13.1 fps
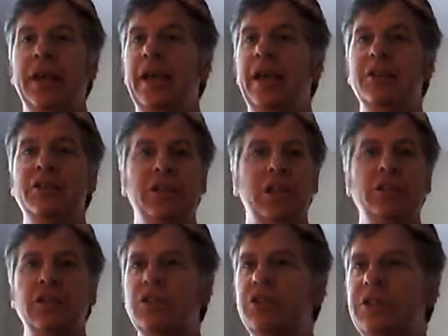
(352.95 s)

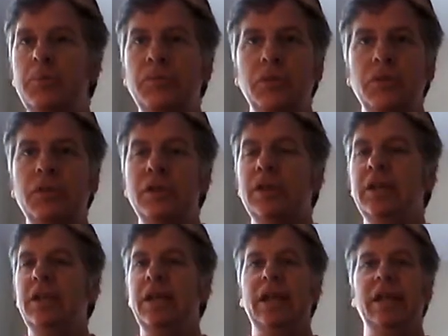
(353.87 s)
It's simple,
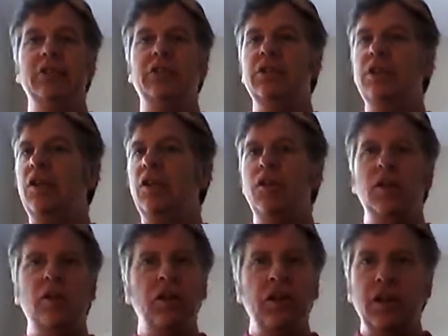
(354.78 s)
it's
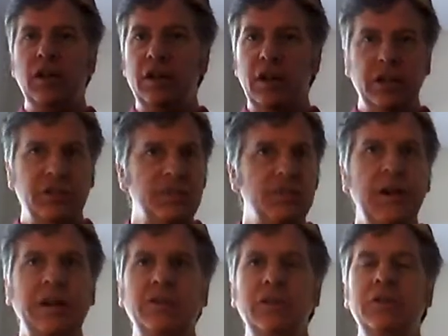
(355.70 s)

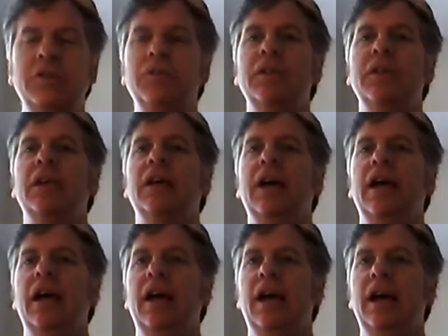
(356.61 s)
effective,
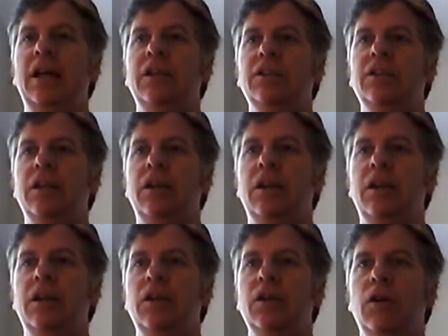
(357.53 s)
and
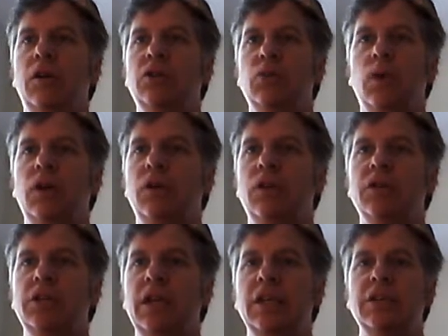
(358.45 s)
it's one of
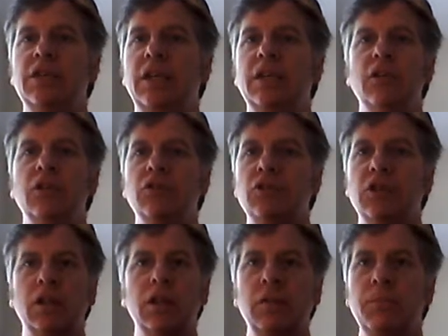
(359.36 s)
those things that just
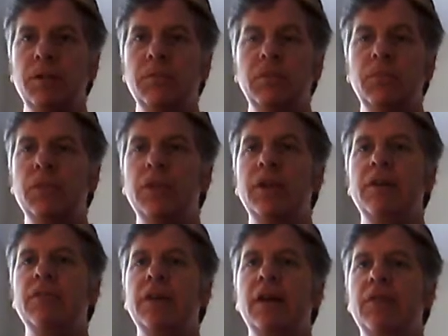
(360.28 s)
a little bit of input
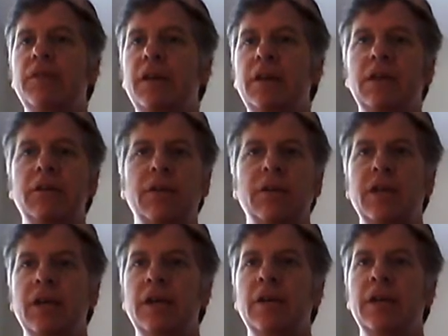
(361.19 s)
every now and then, here and
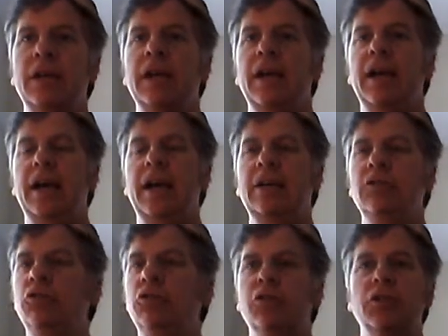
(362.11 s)
there,
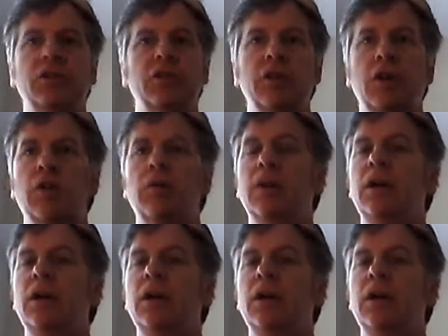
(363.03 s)
and you're good to go.